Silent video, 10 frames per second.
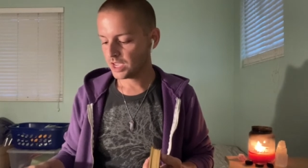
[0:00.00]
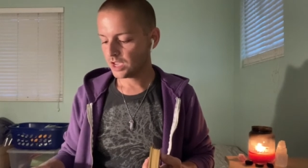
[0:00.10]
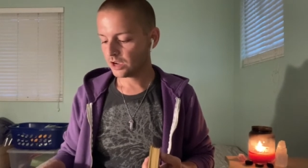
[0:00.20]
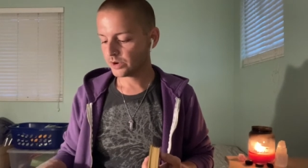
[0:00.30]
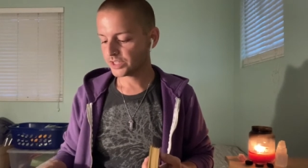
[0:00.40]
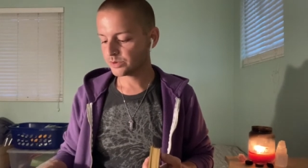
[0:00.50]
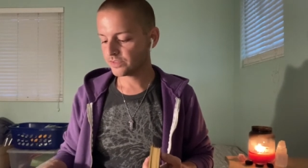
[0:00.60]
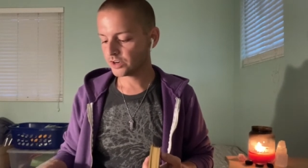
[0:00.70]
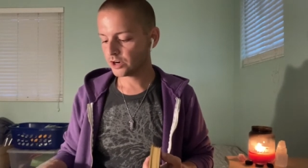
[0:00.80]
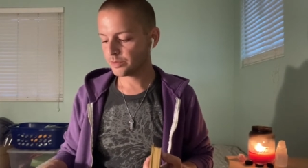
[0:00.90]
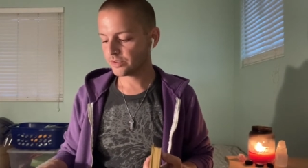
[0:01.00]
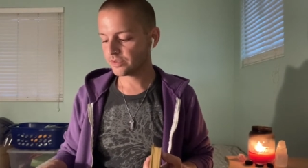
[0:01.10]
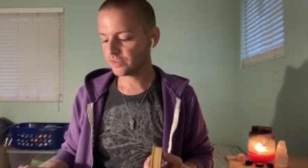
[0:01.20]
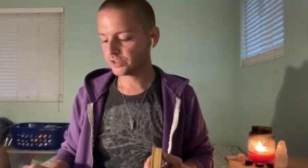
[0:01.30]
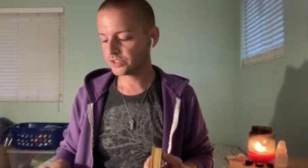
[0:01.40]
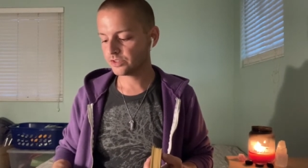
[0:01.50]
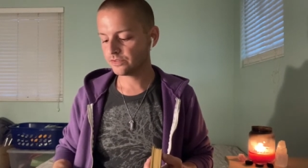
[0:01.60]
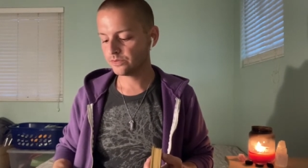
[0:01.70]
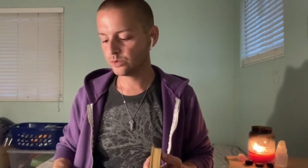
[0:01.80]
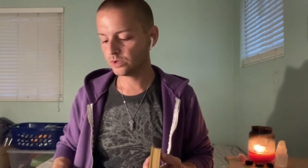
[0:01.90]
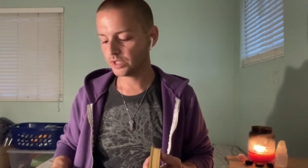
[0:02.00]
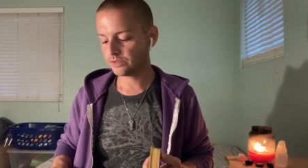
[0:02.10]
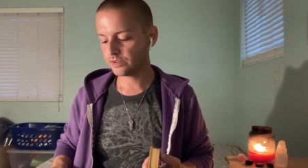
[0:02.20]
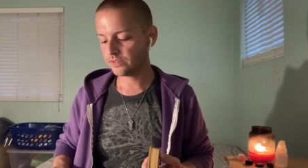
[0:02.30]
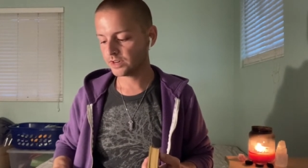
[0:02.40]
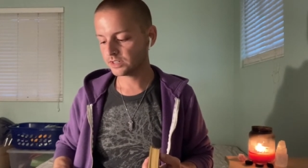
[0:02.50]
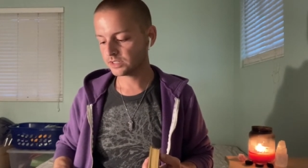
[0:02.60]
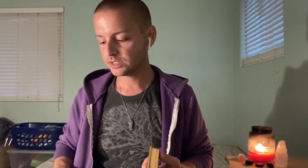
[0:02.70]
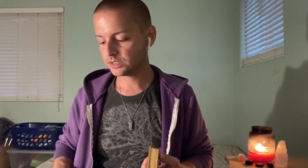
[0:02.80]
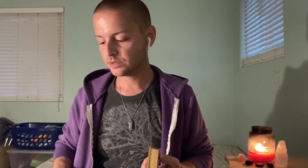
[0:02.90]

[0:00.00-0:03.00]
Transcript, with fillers: Okay, so we have the Hermit reverse and the Fool in reverse.